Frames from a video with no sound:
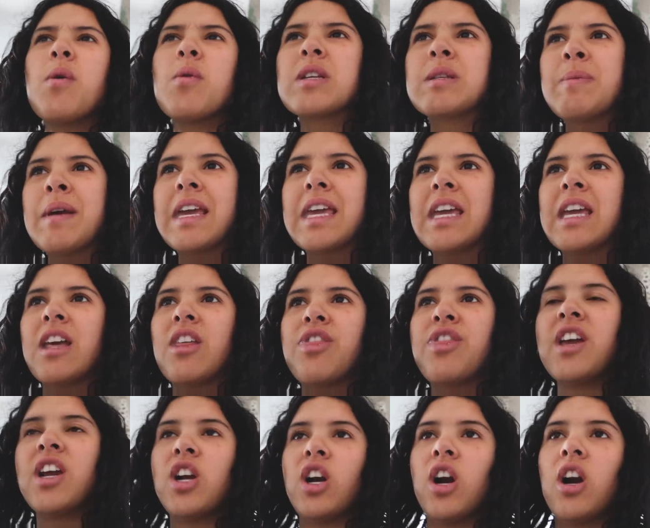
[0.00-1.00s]
what was making it
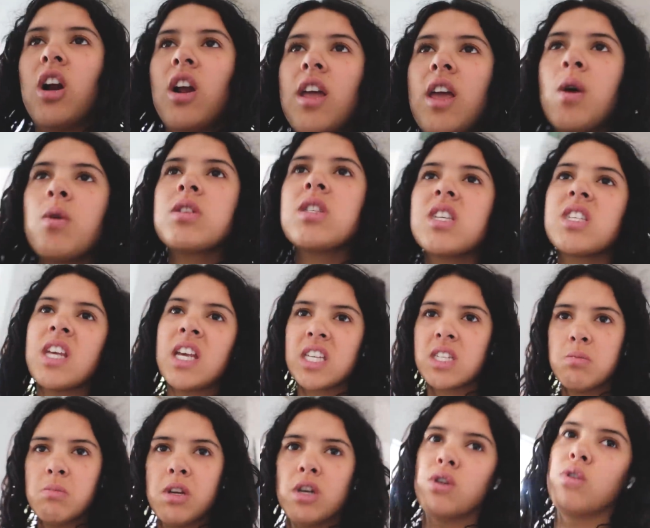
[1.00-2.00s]
thicker. It was the
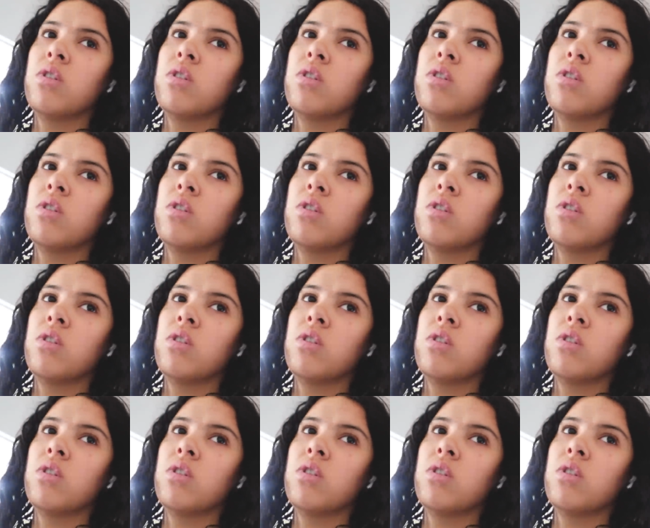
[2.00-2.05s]
sesame